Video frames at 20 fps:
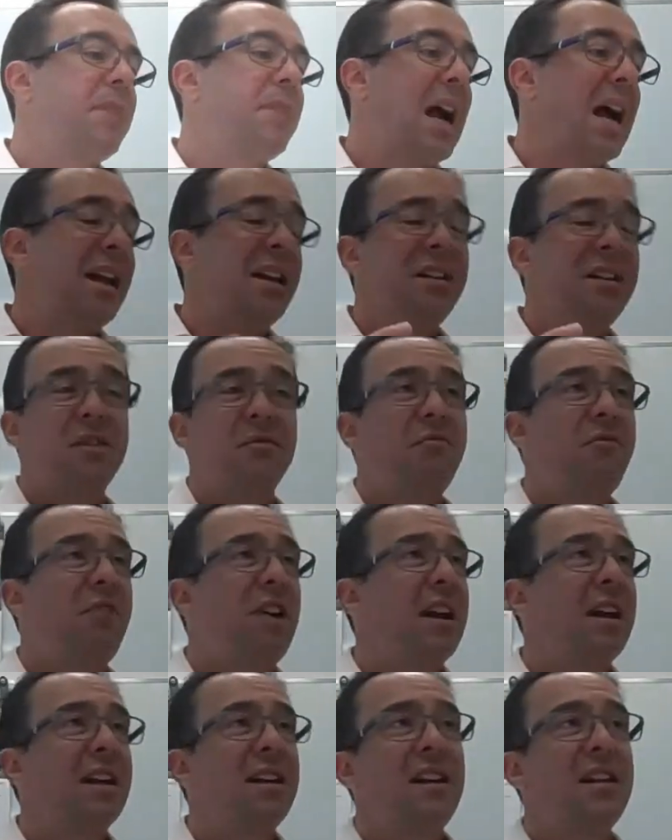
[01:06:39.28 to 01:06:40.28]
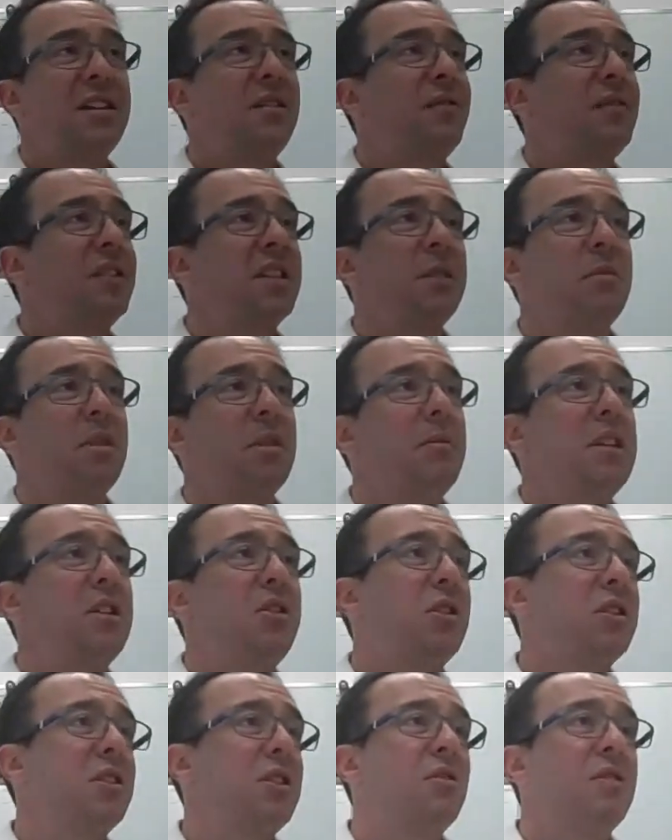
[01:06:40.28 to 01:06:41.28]
And frankly, it's for some of them, it's
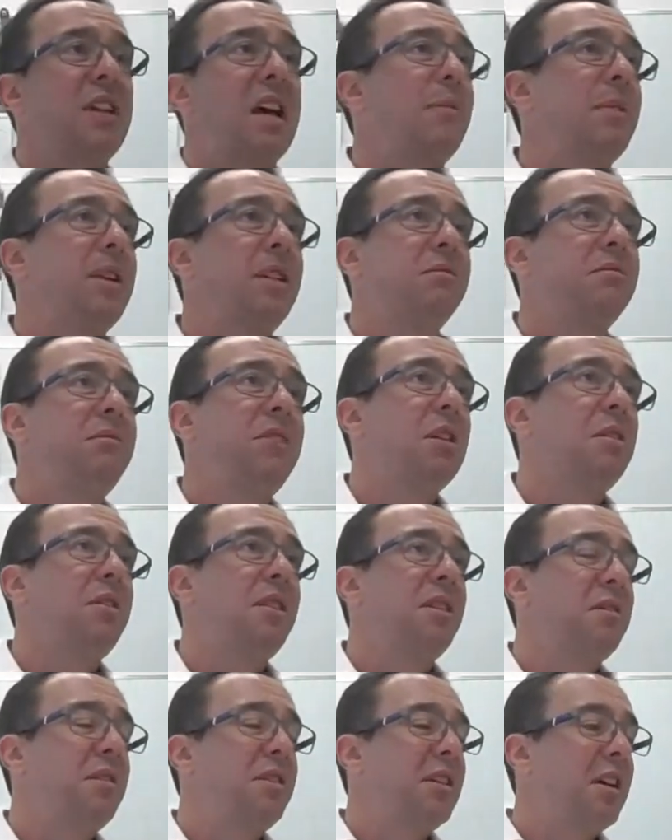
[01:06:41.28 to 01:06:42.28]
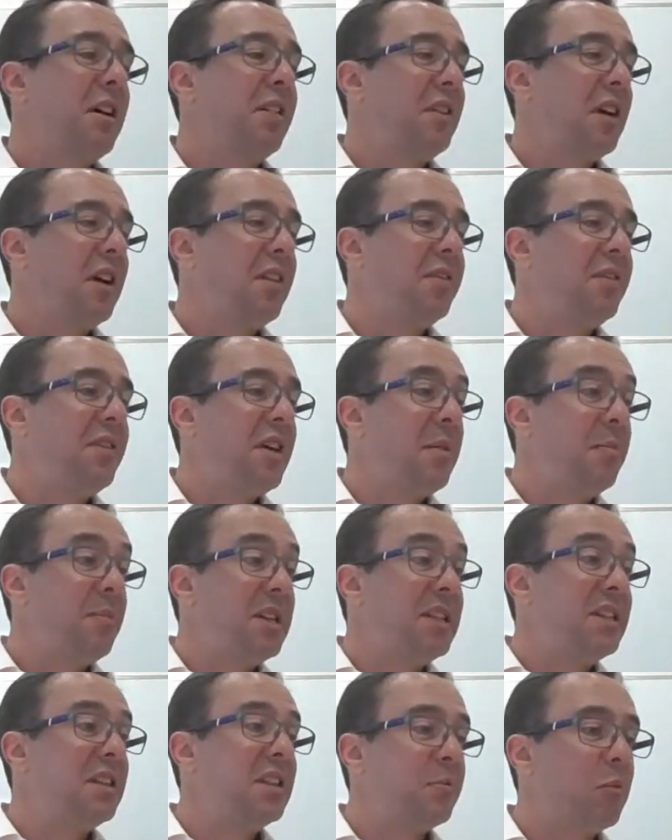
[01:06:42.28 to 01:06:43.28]
just not happening. You know, and, and their
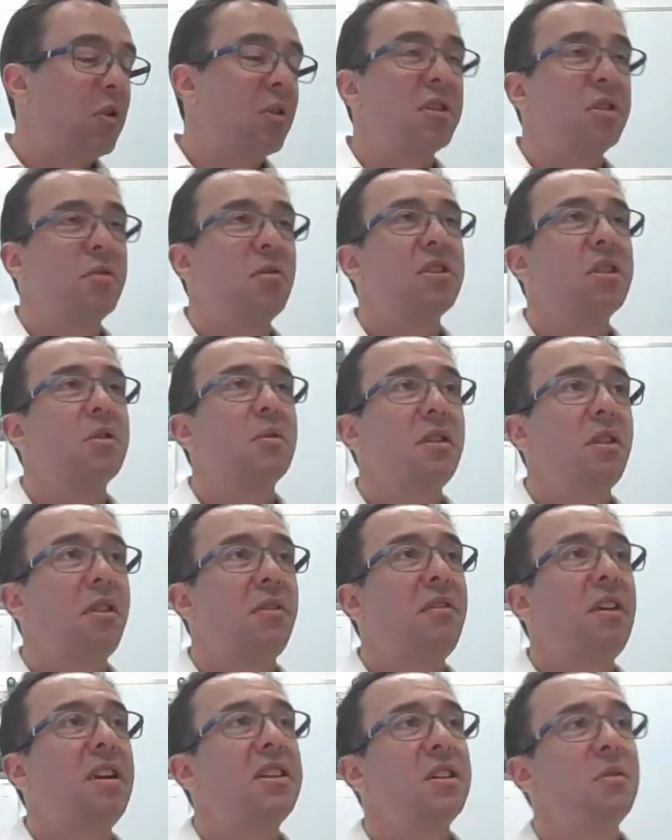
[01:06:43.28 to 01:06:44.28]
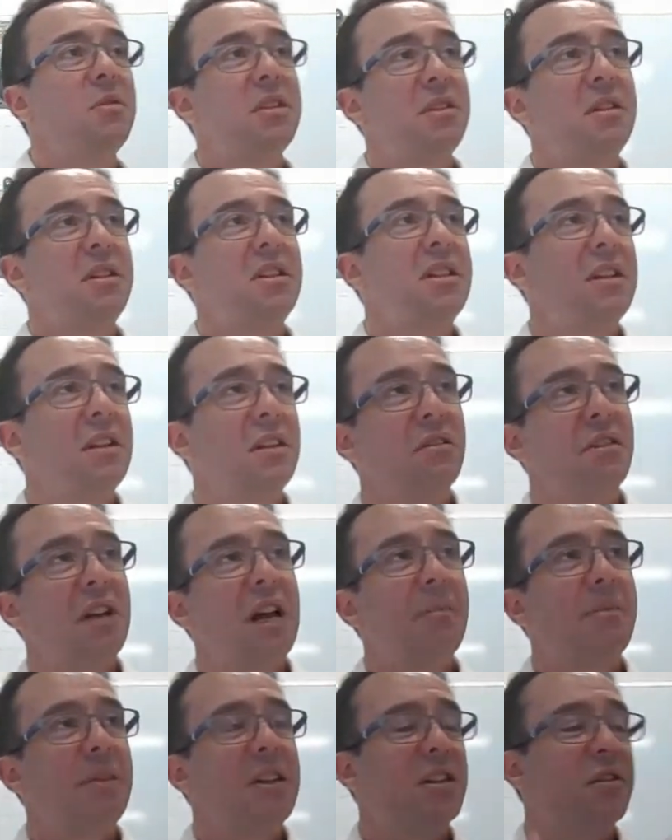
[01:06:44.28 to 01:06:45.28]
business models are also under threat. So it's still not
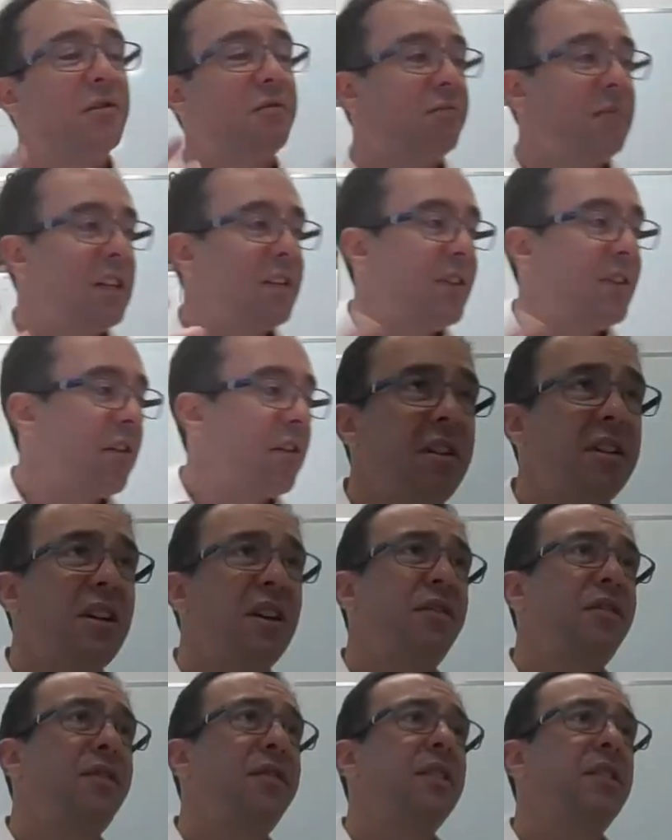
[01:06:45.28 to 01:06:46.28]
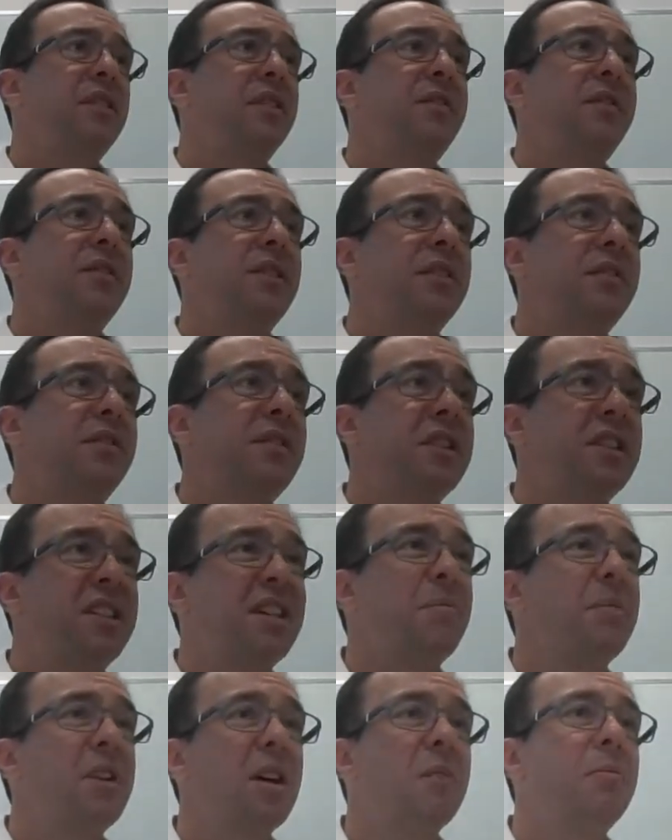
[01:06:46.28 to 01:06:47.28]
happening. So it's tough for, for, for
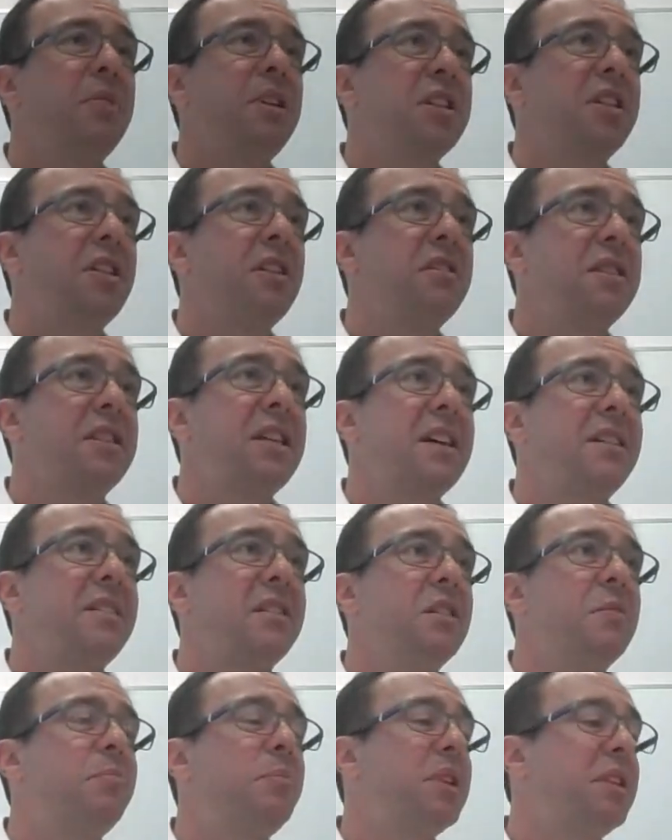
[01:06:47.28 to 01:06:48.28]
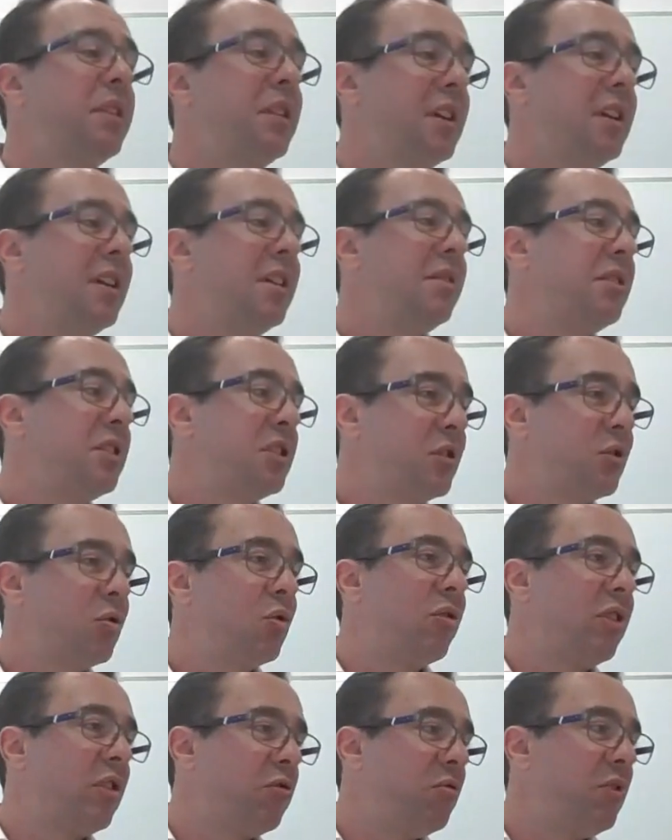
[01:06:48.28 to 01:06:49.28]
some companies in their sectors. But the
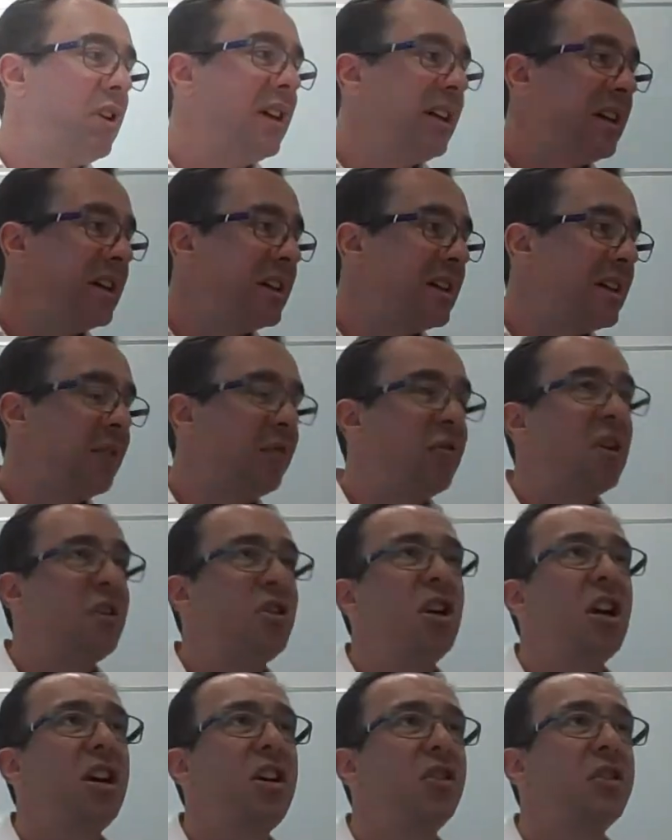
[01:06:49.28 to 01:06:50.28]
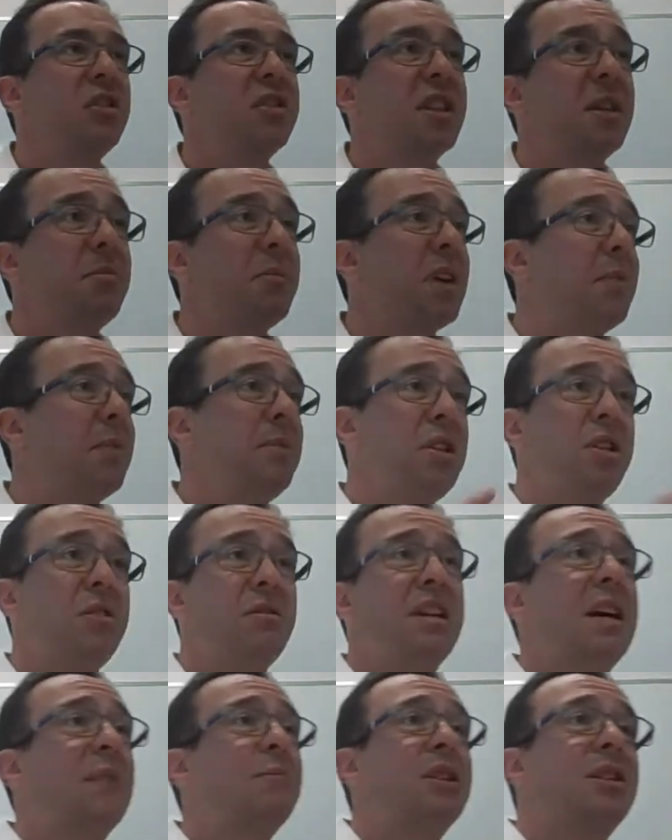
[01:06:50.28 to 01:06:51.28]
story really is differentiation. Some companies
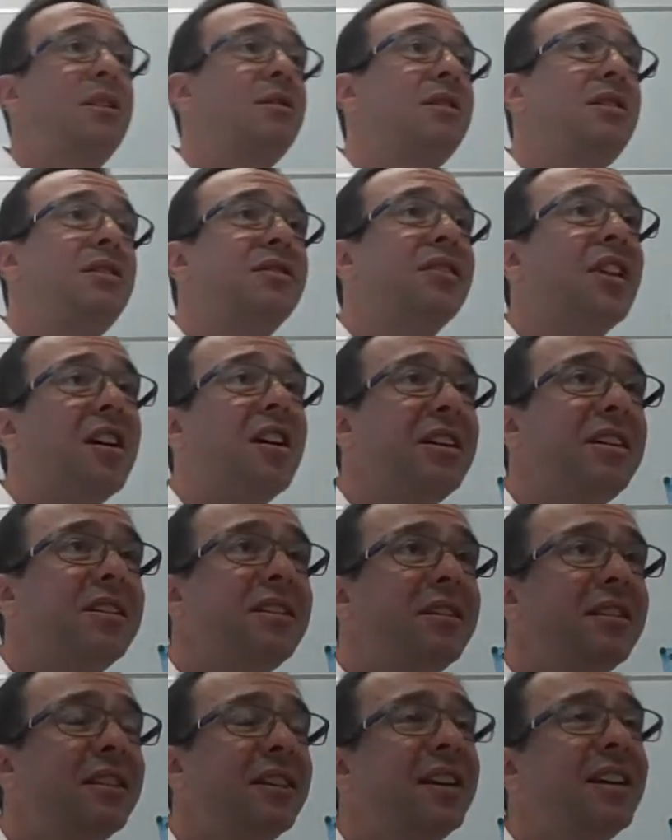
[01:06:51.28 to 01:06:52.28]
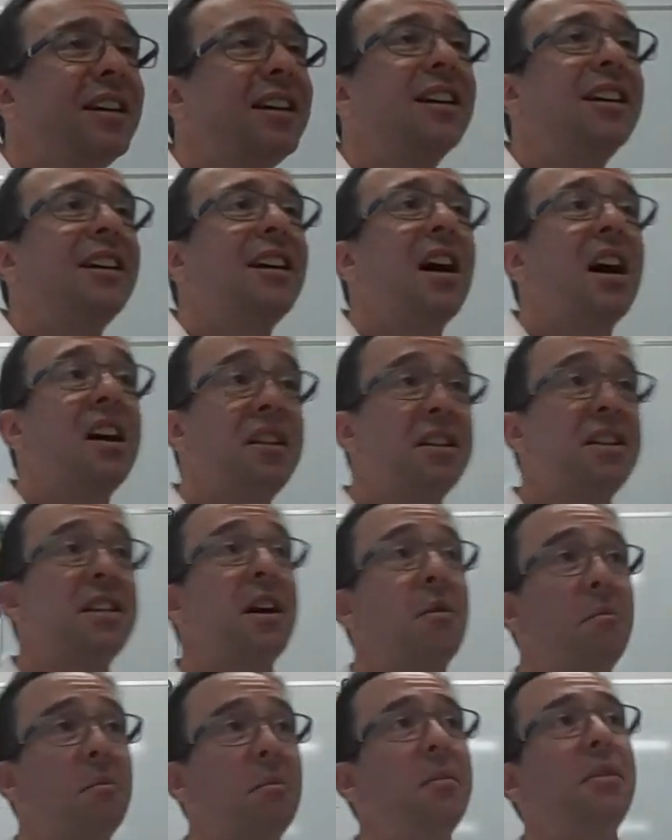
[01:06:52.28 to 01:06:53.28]
doing absolutely fine, and
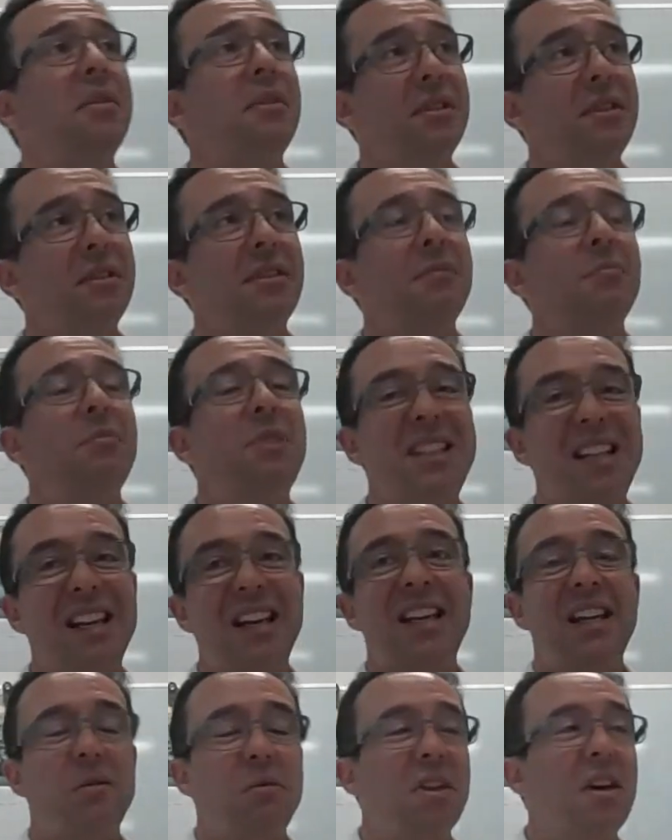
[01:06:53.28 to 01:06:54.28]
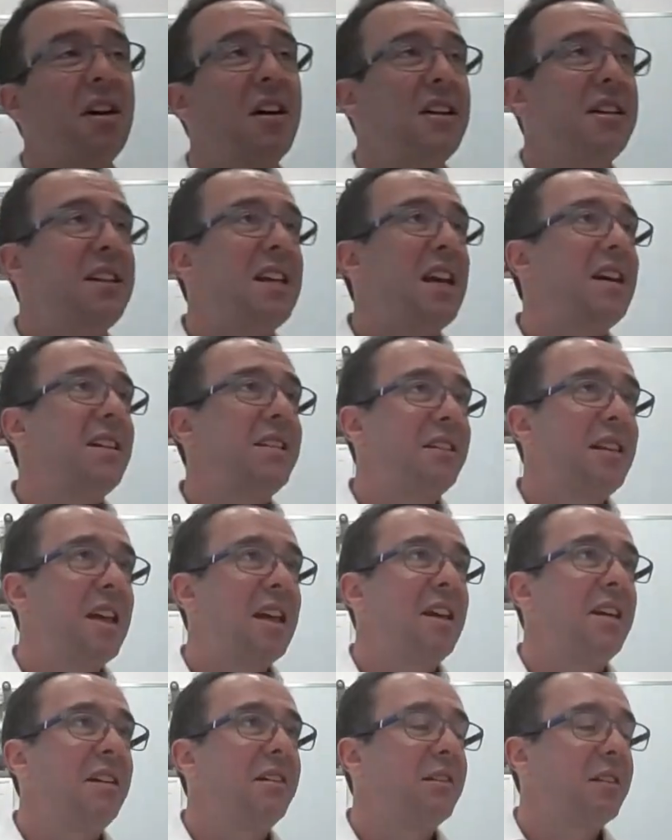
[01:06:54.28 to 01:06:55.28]
some, particularly with high debt,
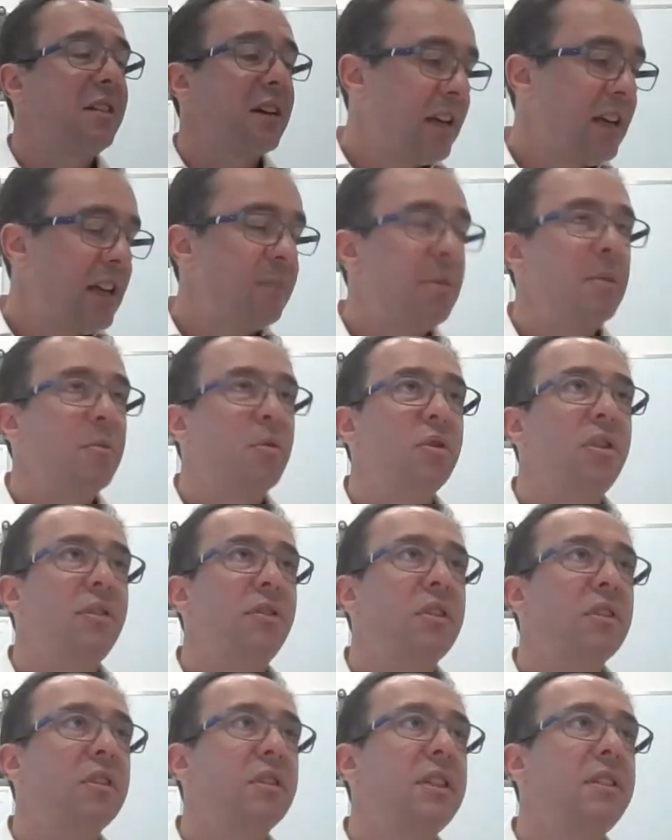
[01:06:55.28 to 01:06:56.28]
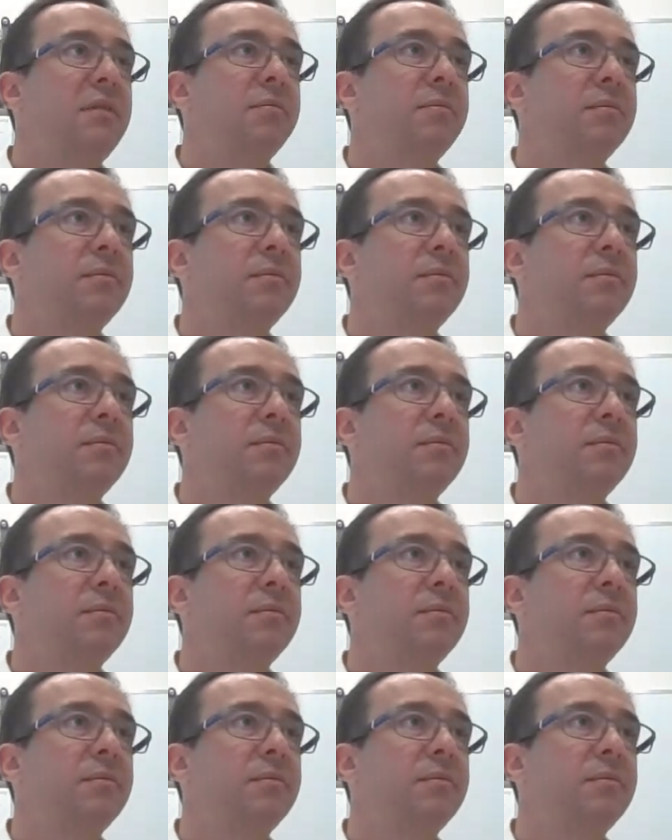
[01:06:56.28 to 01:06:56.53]
getting in a bit more difficulty.